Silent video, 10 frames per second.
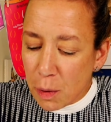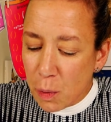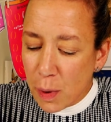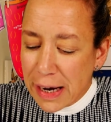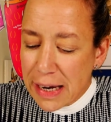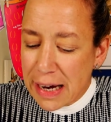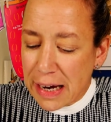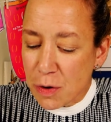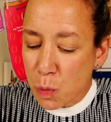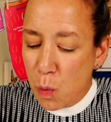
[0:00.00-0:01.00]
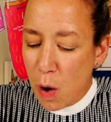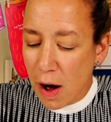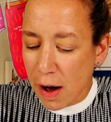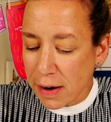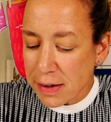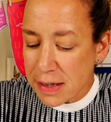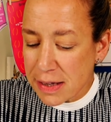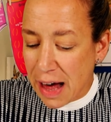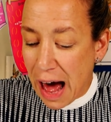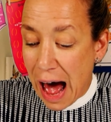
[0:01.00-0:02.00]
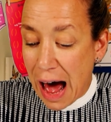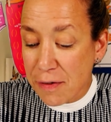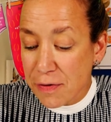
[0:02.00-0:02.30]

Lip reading: we need words that have